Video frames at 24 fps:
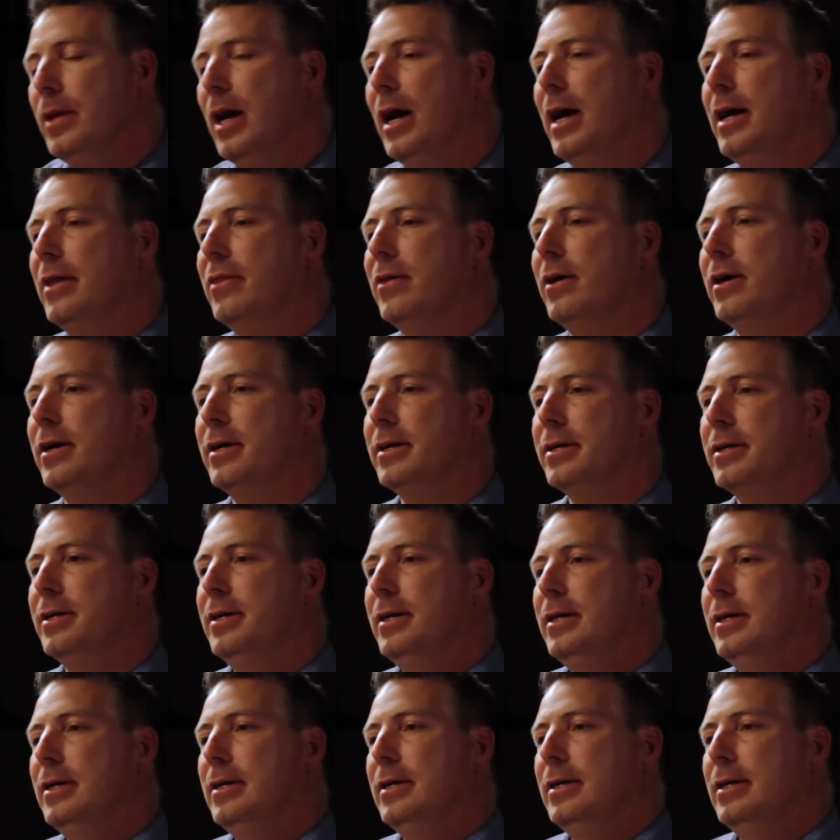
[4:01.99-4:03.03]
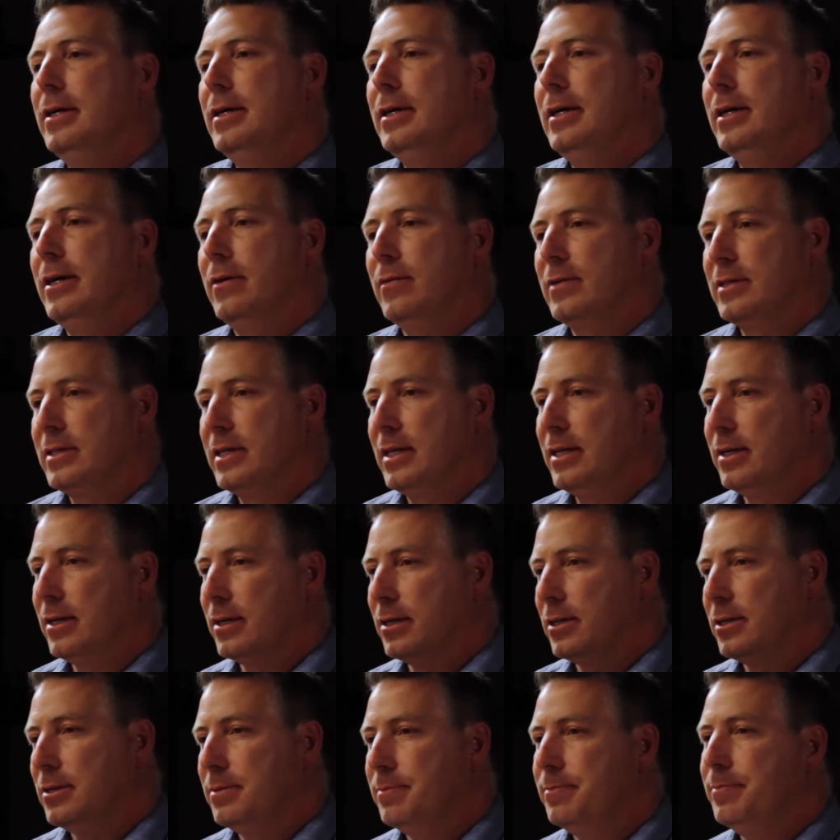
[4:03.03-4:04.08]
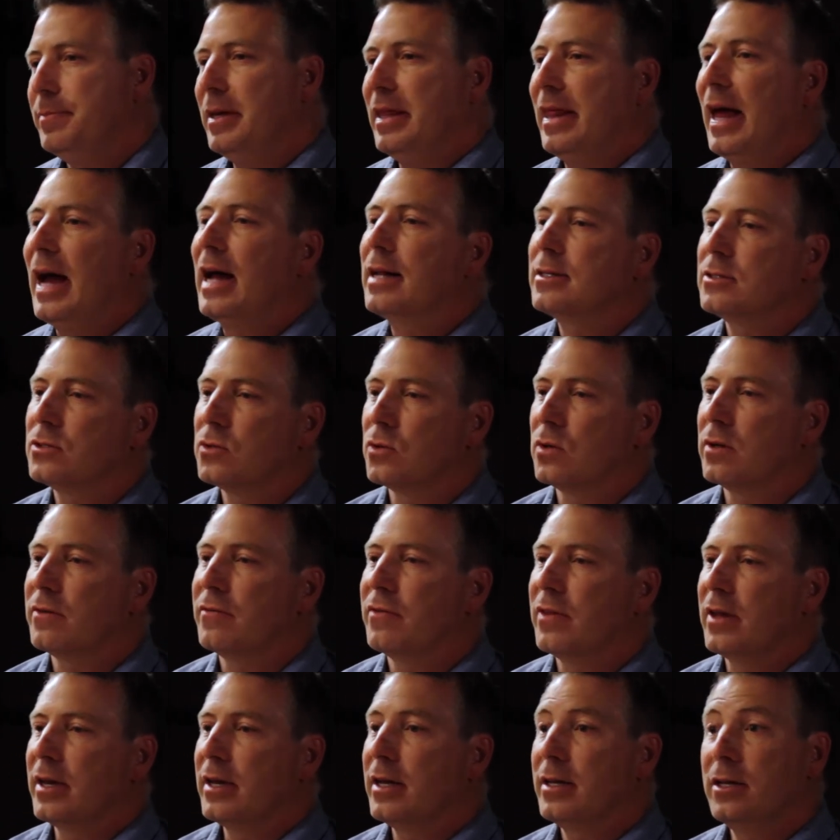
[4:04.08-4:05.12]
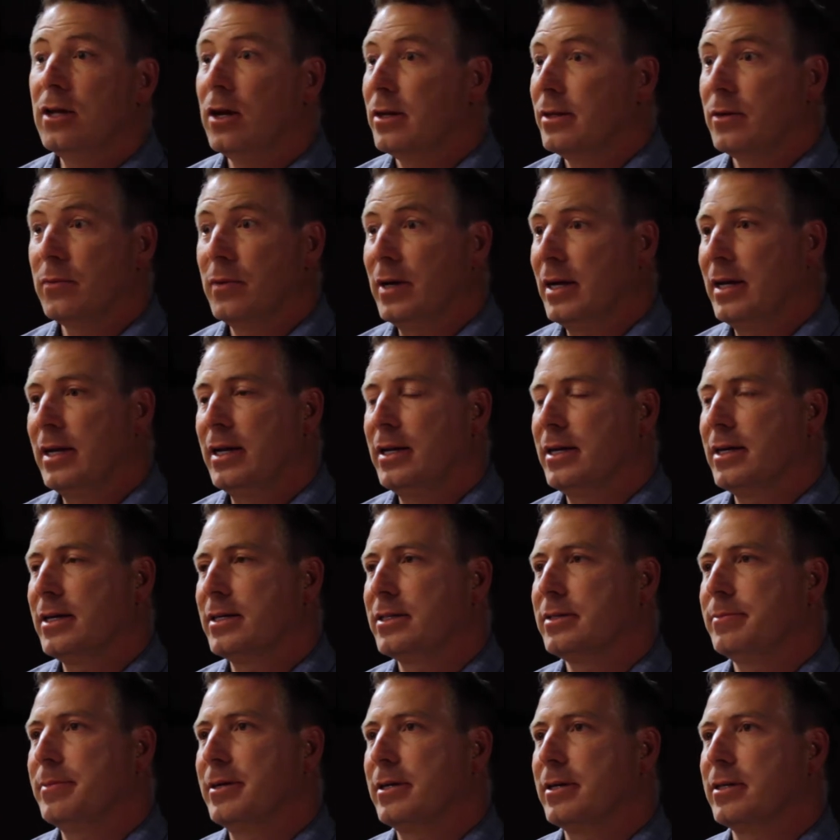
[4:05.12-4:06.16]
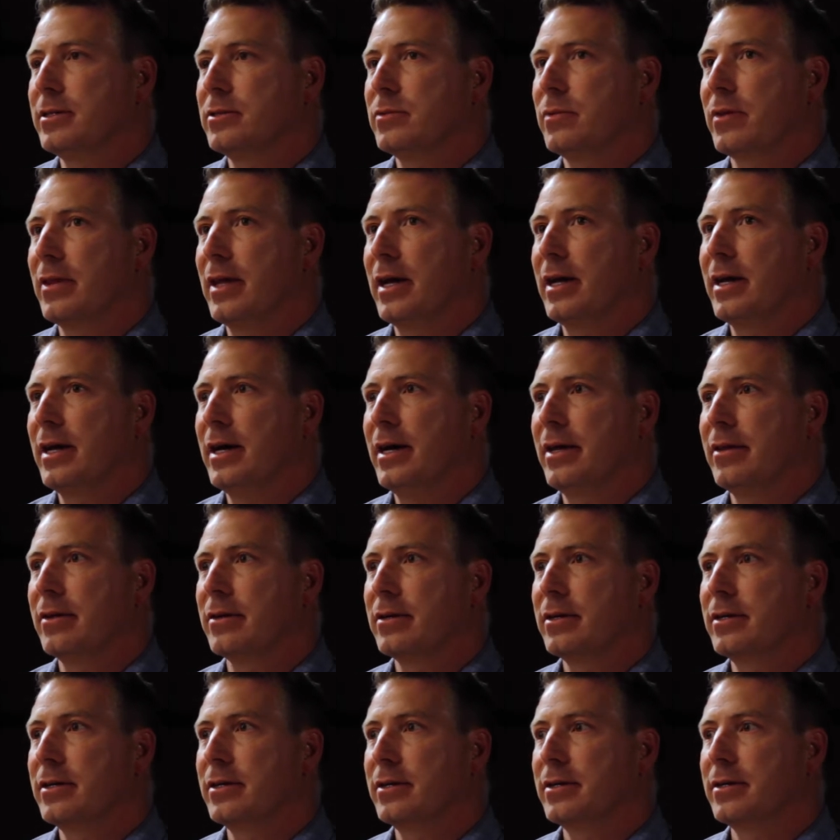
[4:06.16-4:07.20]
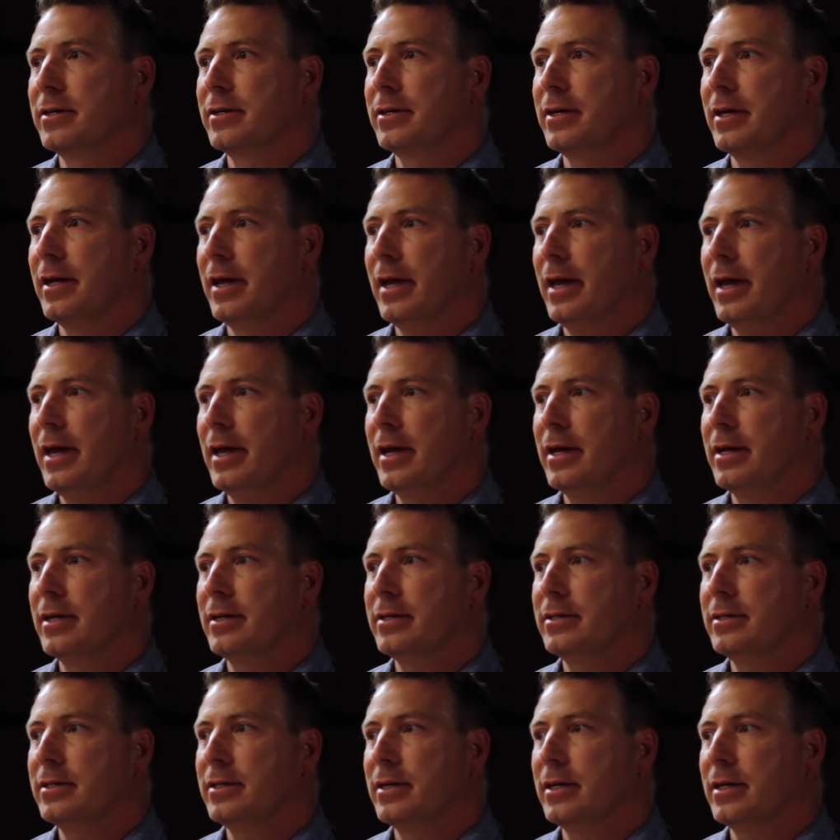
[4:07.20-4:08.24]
I thought it was going to be that sort of thing. And not that we had any experience with that either and